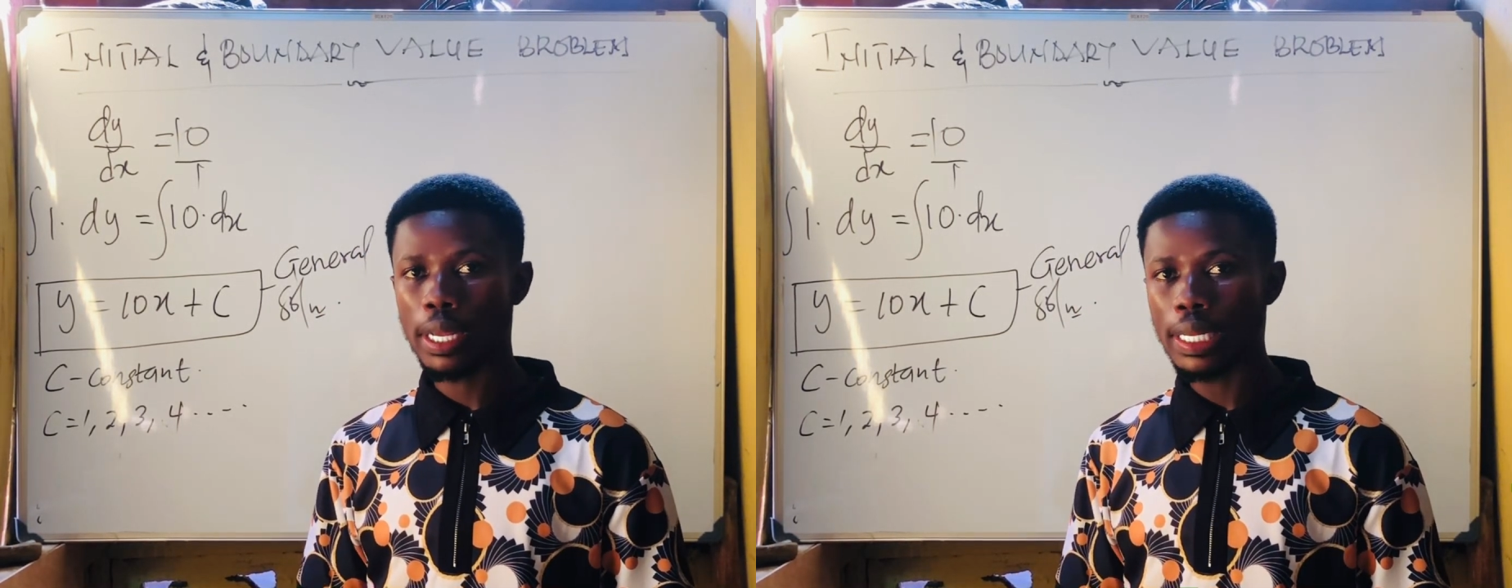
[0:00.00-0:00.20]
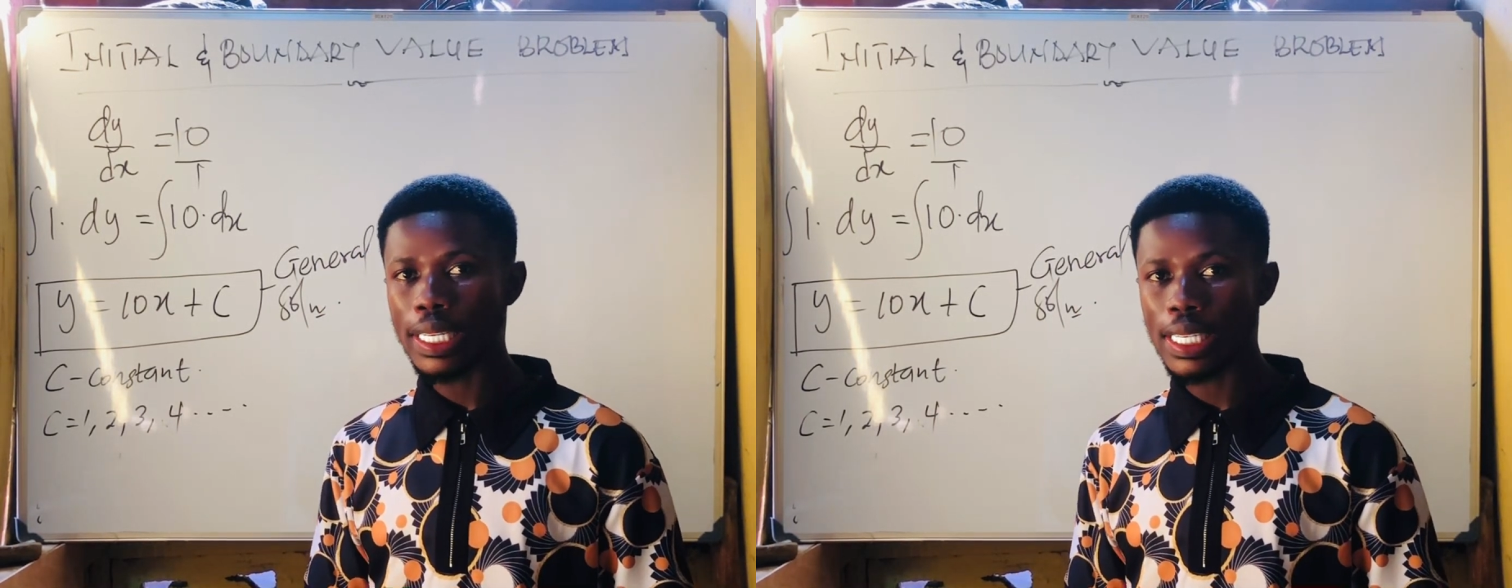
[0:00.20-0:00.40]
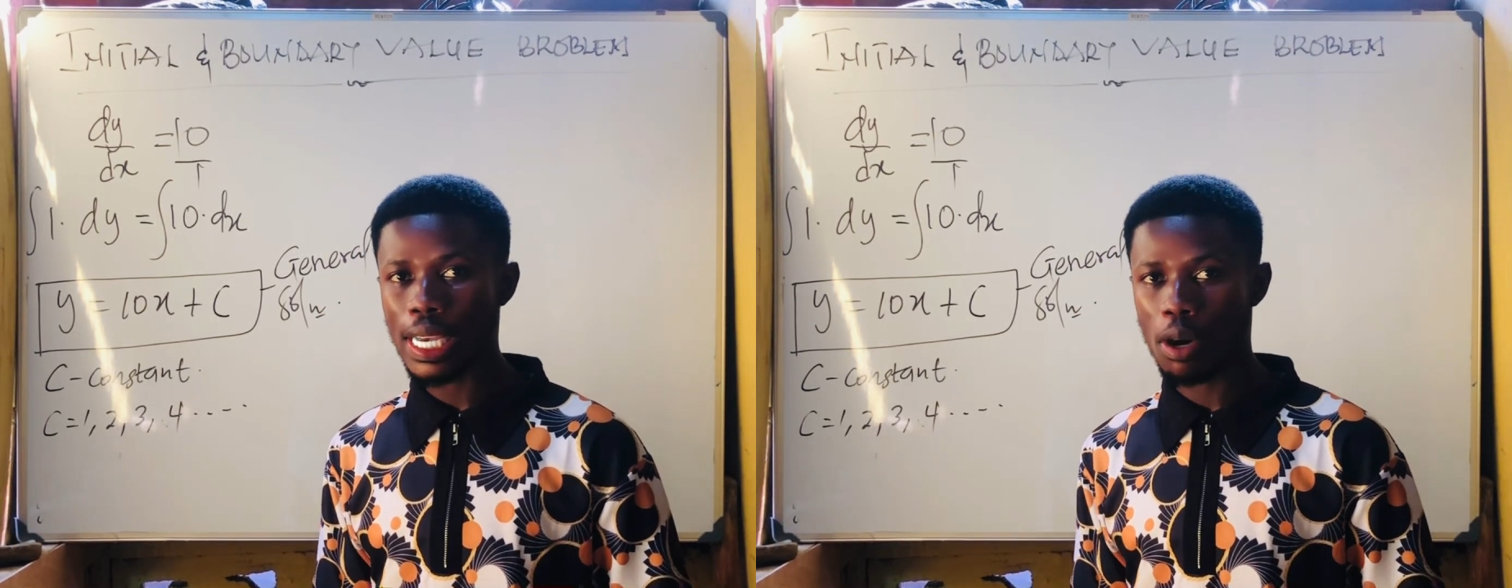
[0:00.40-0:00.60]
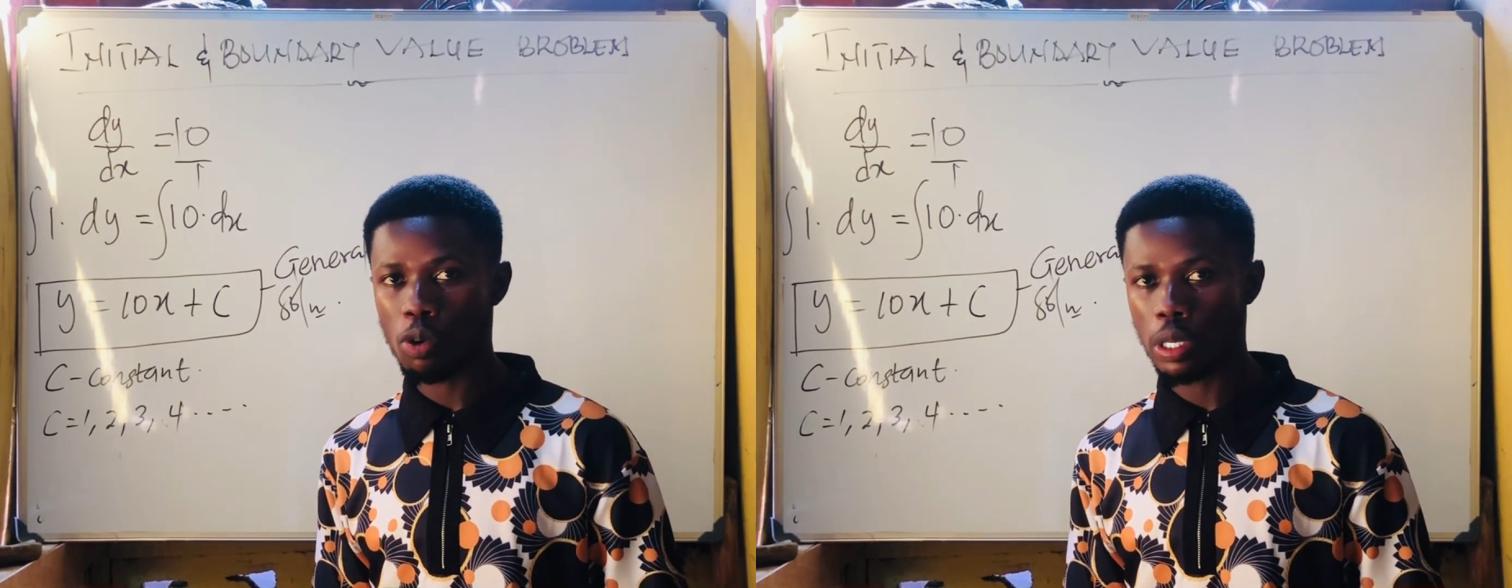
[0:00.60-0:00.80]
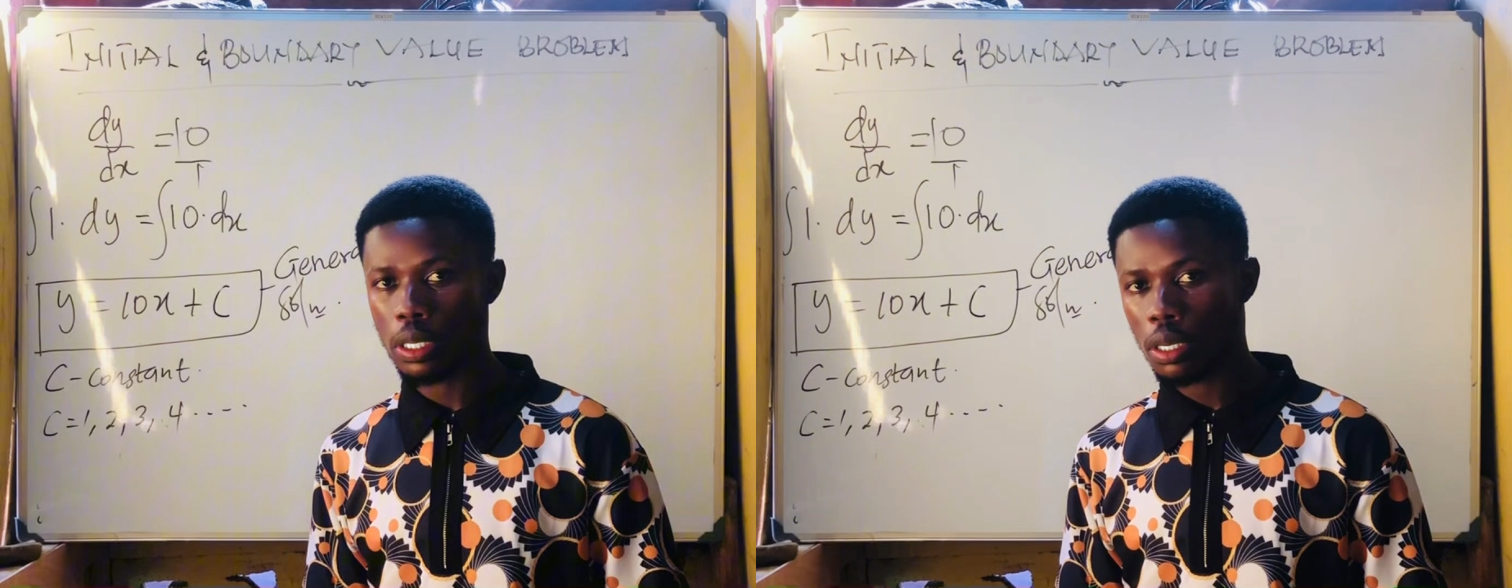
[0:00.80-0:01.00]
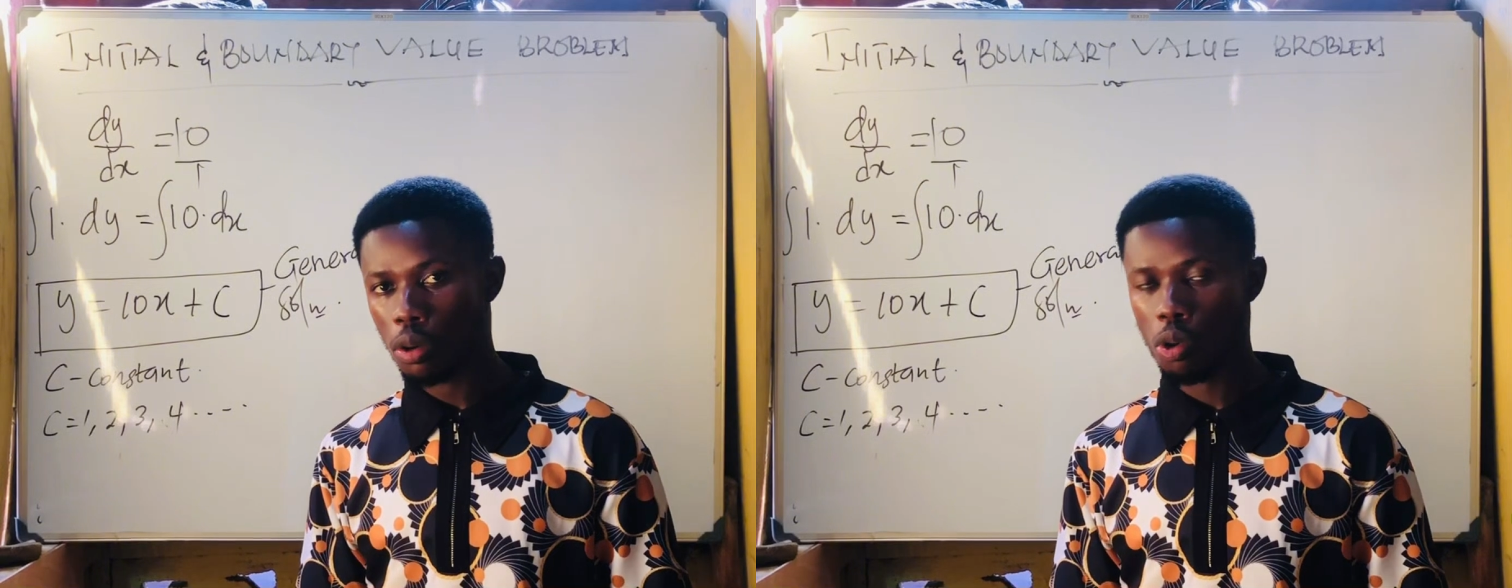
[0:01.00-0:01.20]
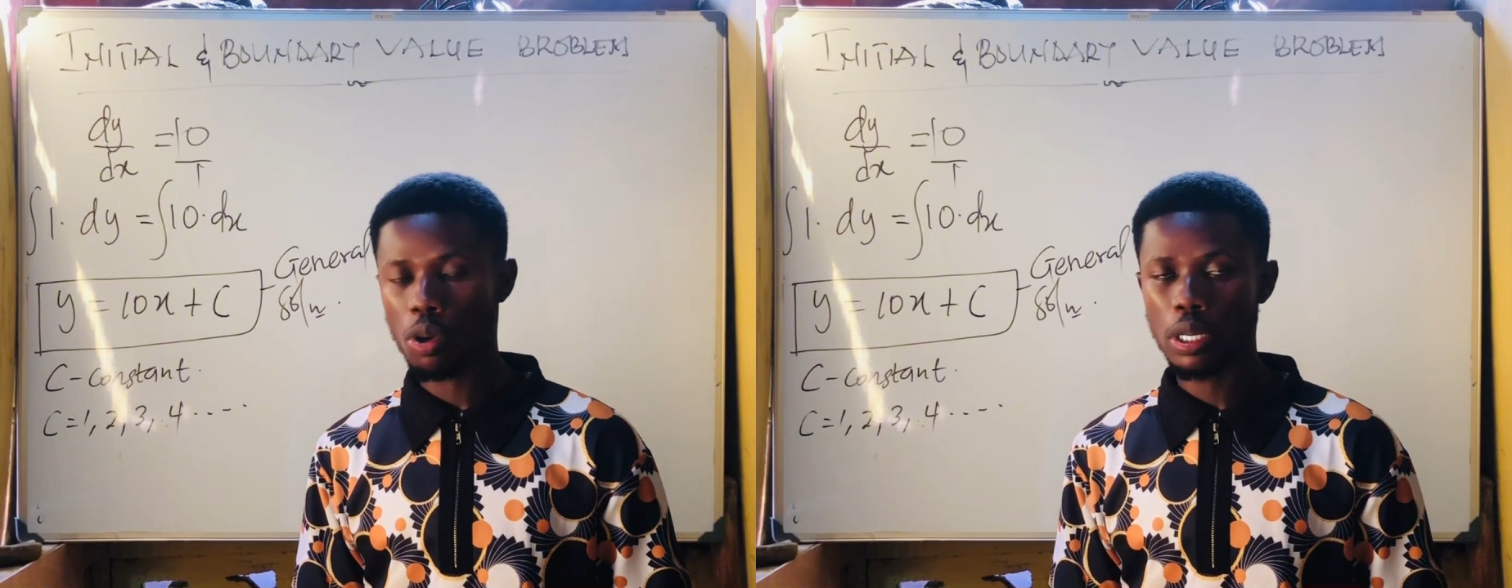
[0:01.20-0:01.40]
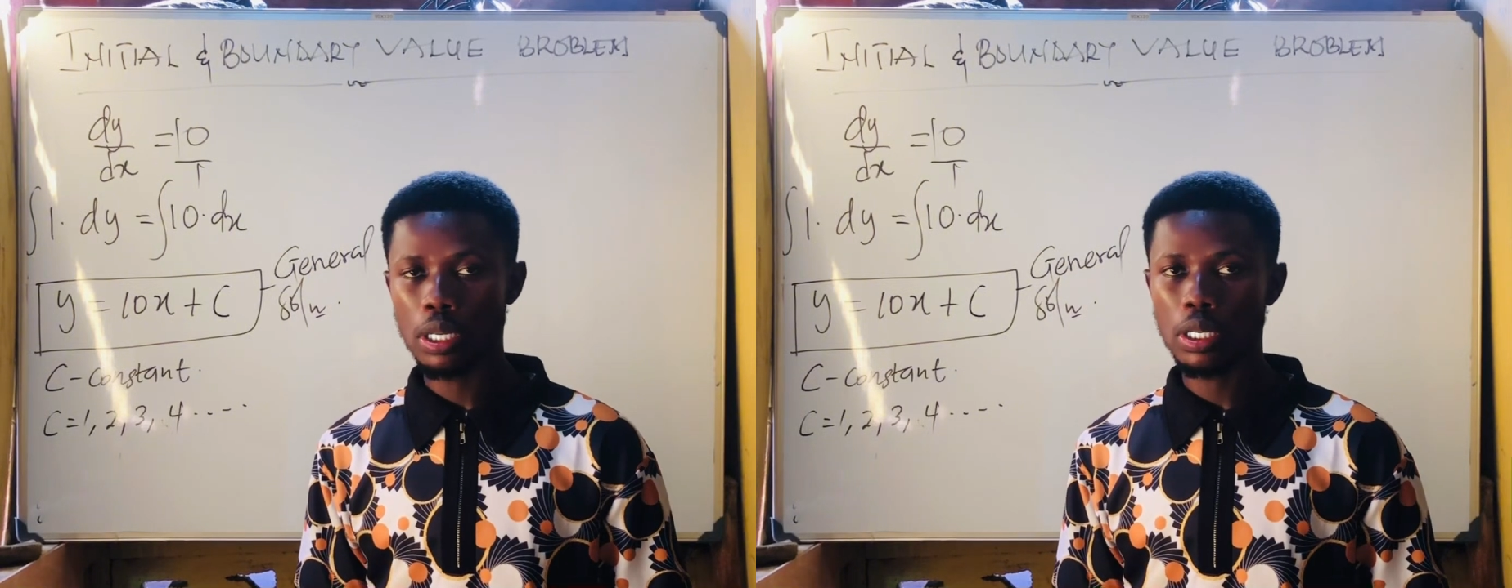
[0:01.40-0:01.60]
initial what?
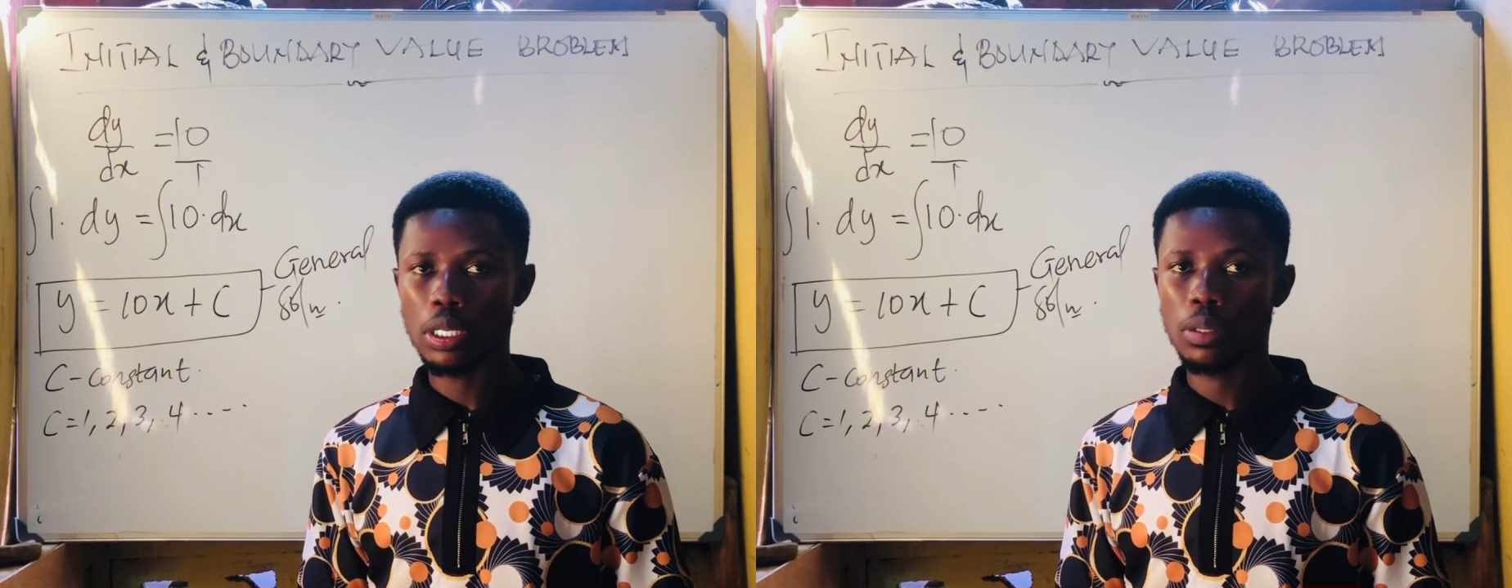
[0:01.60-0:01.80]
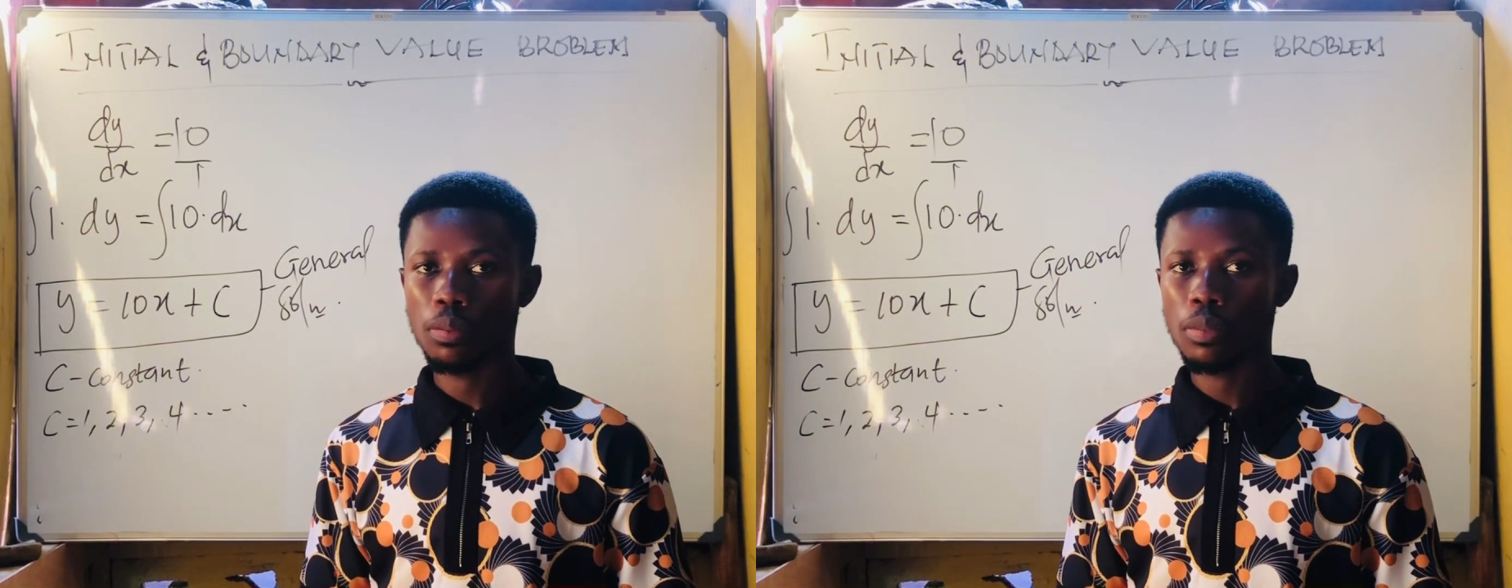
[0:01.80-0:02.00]
Condition.